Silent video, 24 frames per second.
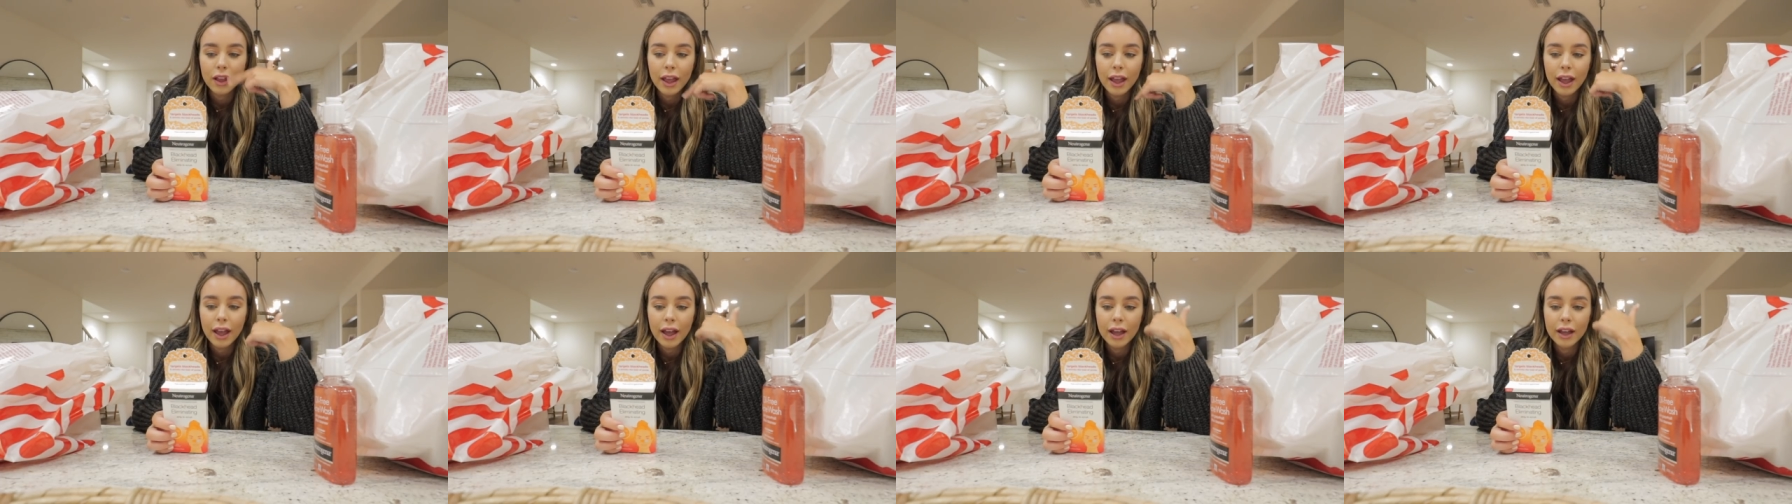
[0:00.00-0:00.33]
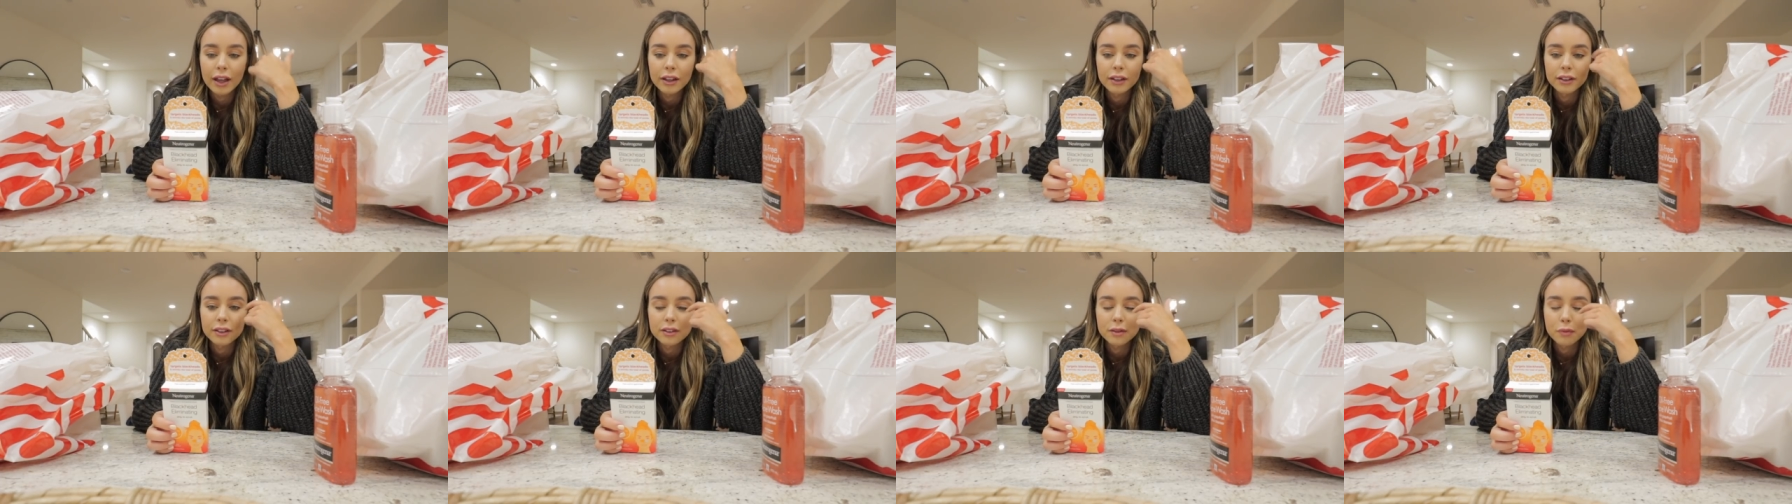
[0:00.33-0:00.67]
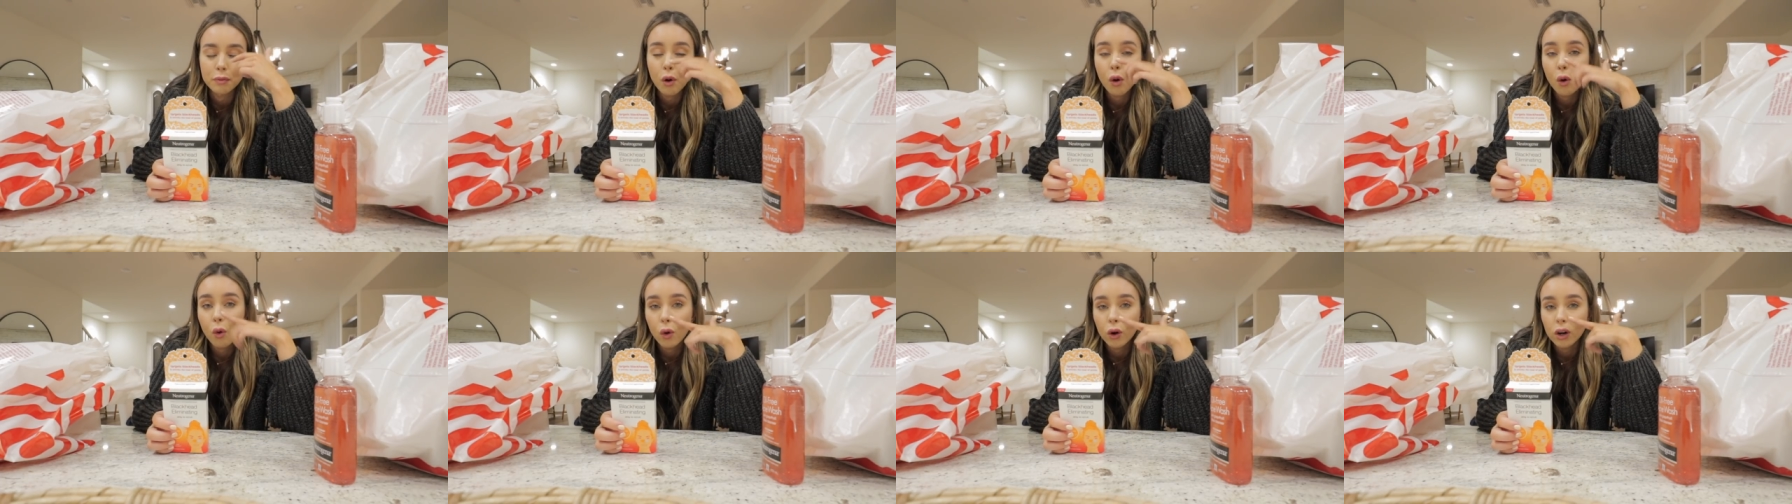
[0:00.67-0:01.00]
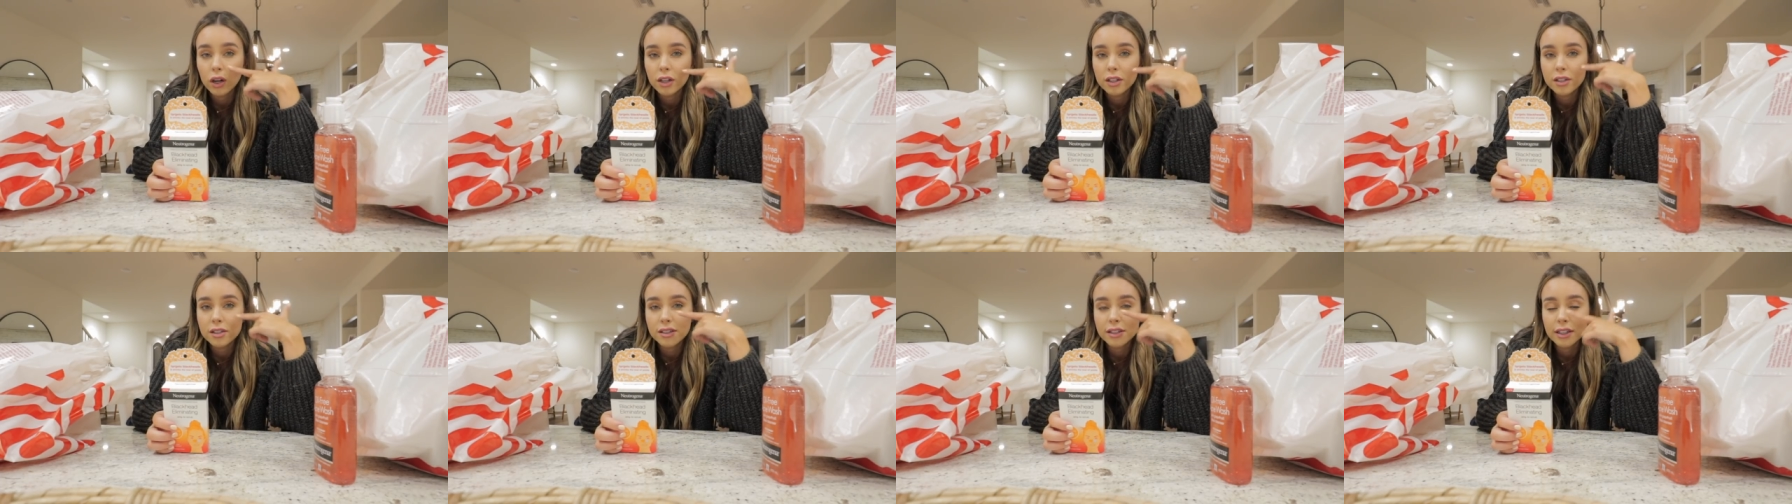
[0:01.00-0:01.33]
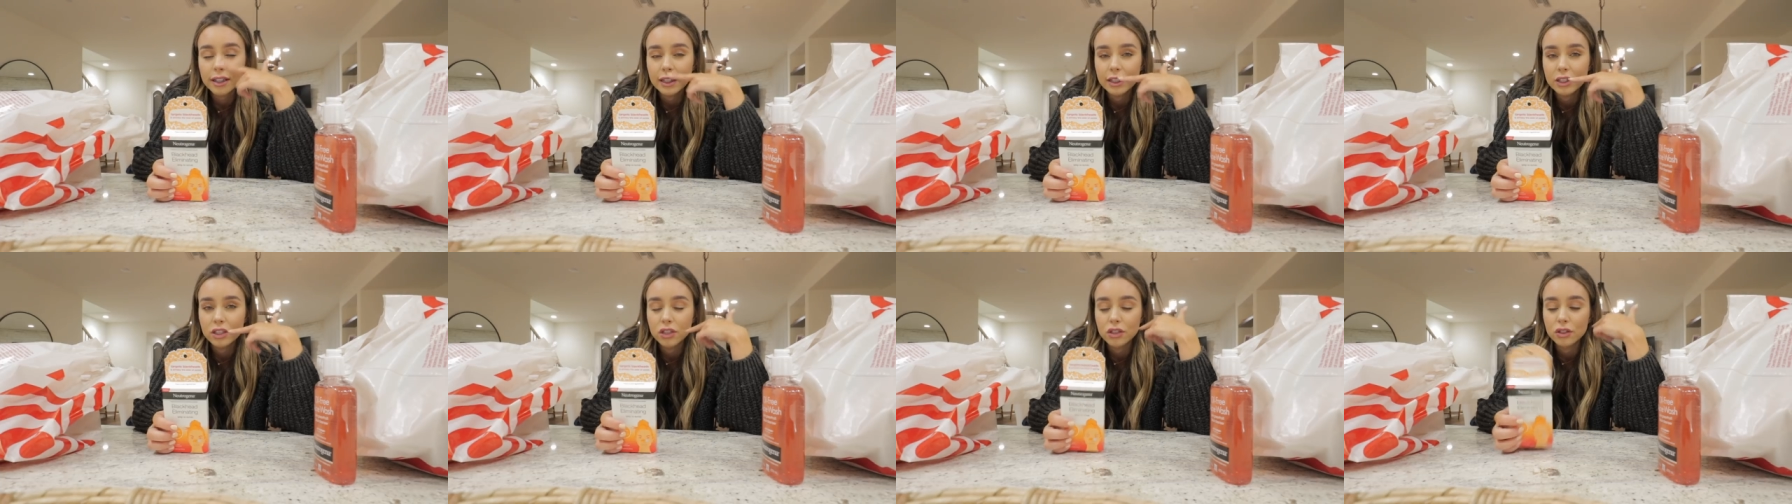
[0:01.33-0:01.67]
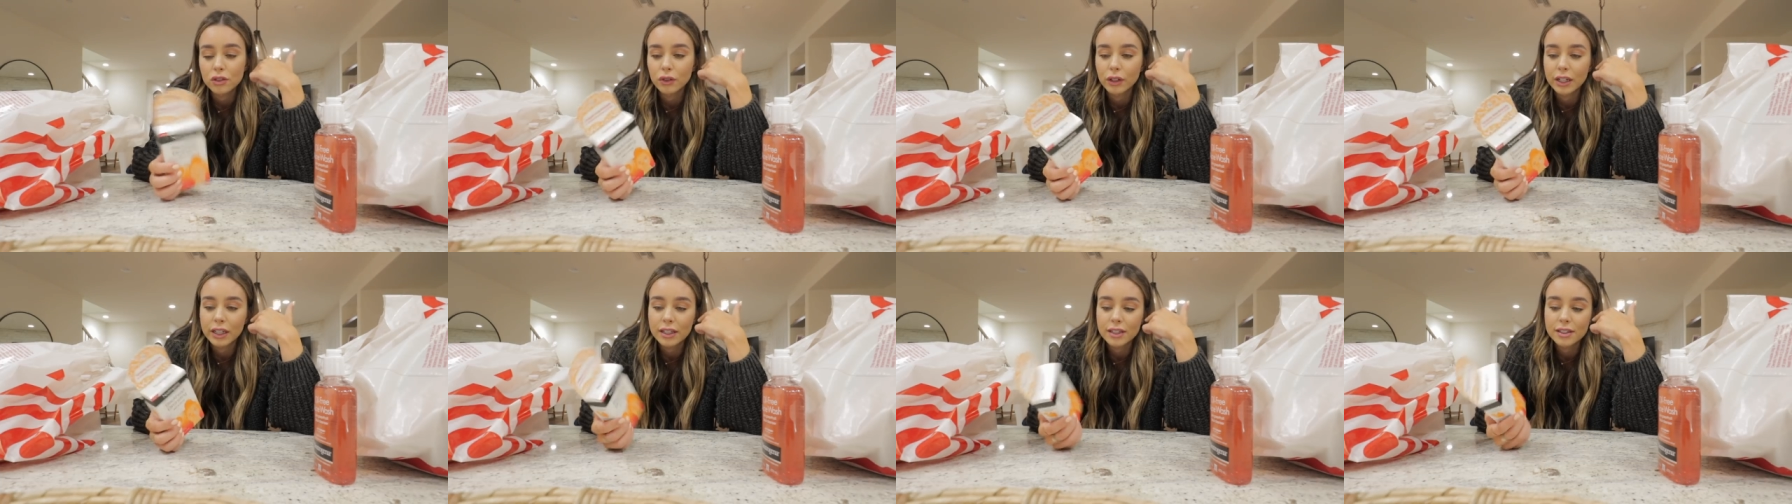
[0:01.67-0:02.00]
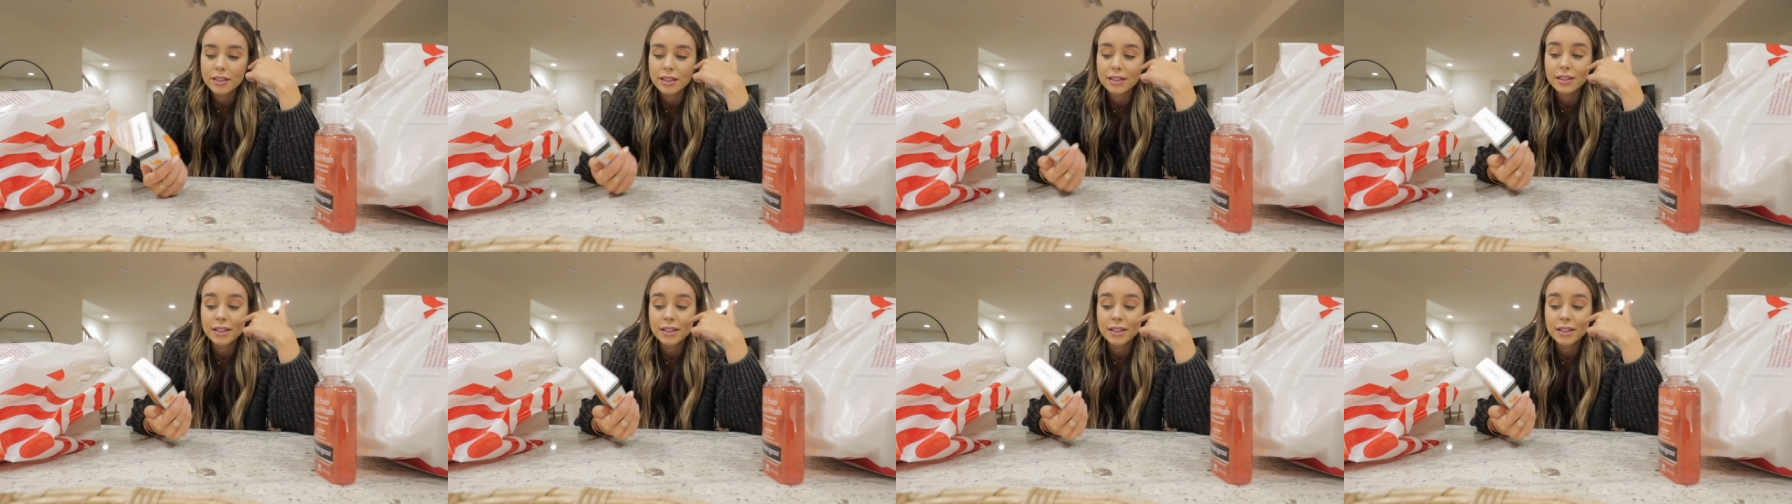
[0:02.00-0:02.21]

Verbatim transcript: and pores, like it shrinks.